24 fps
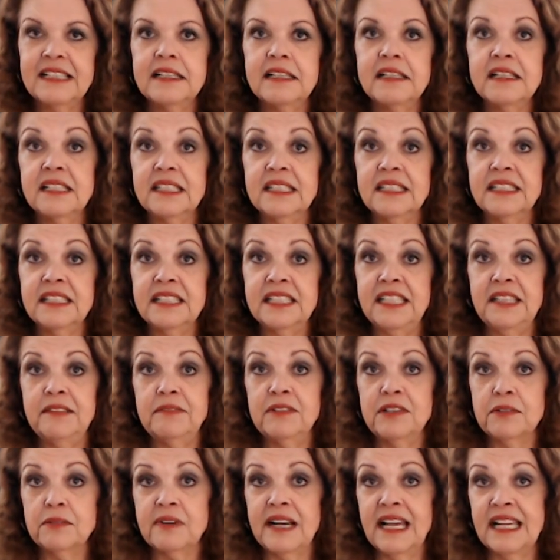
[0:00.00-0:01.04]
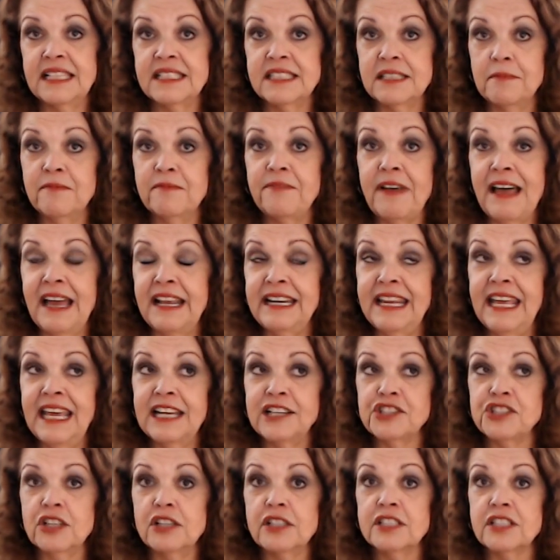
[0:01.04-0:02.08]
Leave the rest. Some
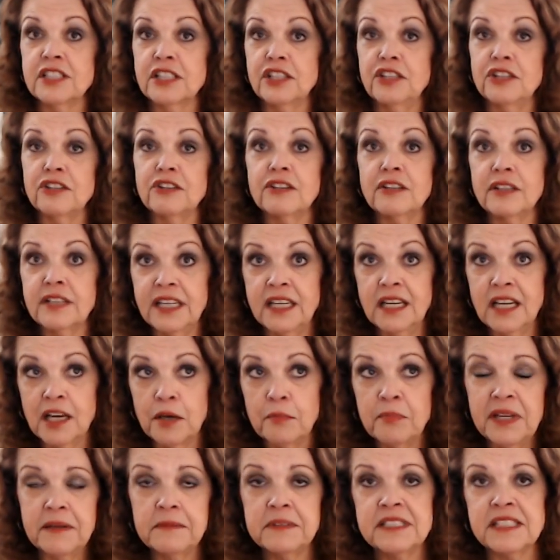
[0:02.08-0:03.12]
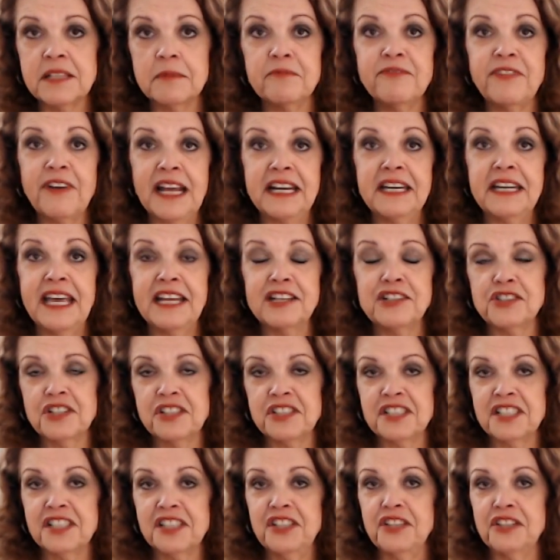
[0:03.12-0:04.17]
financial security coming. Some financial
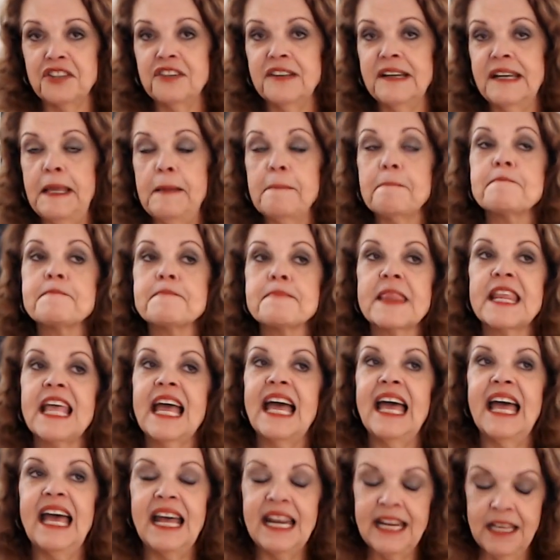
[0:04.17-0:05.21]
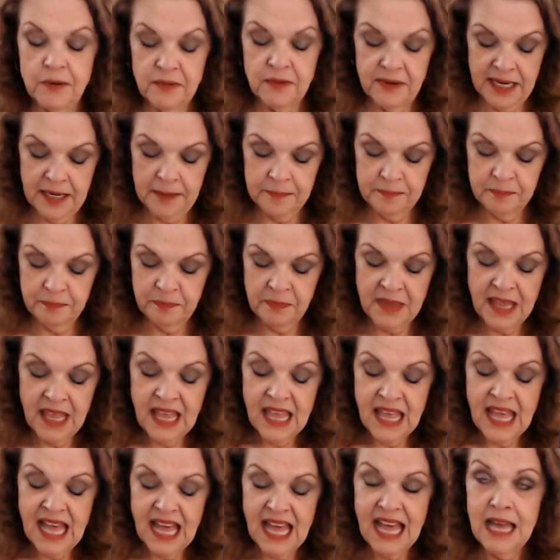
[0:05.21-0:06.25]
security. Anyway,
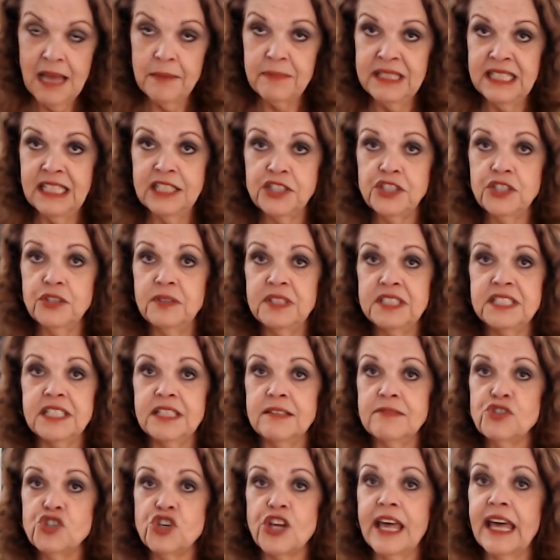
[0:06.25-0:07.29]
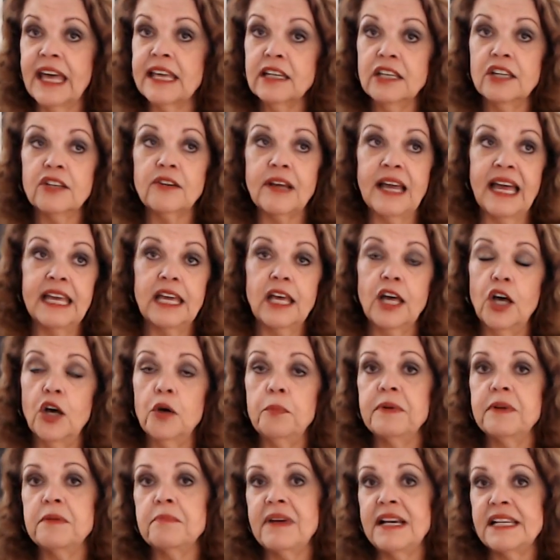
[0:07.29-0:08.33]
I'm an intuitive channeler. I
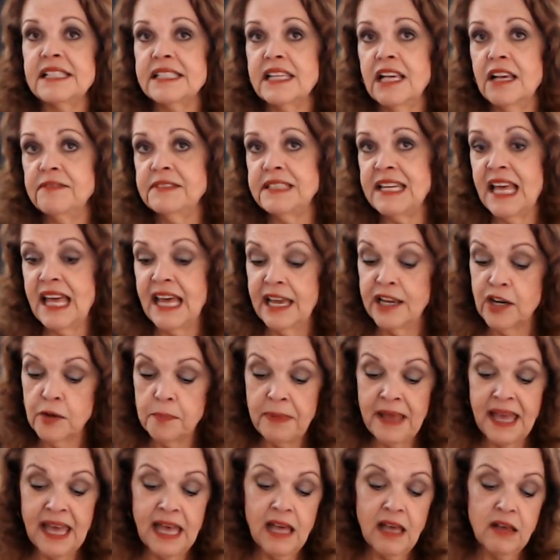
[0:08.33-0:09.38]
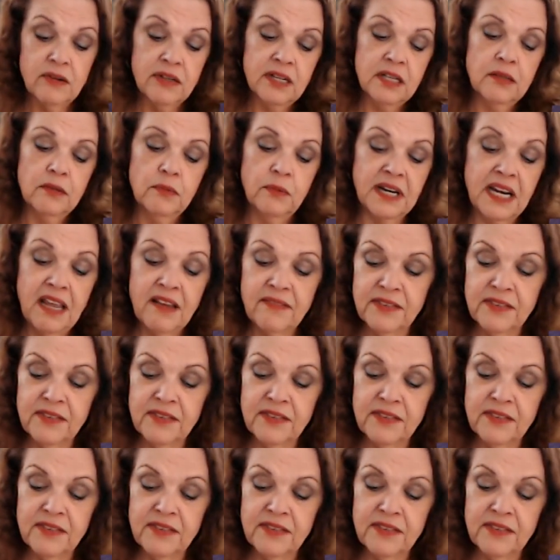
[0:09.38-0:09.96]
open myself to higher power, whatever